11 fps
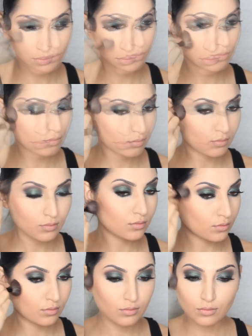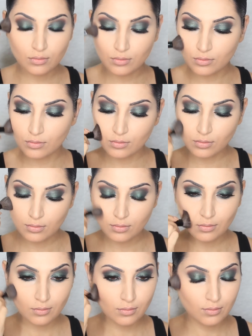
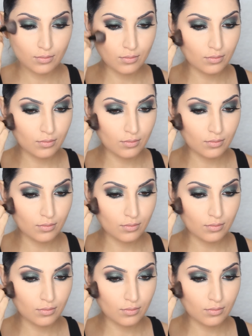No one is speaking in this clip.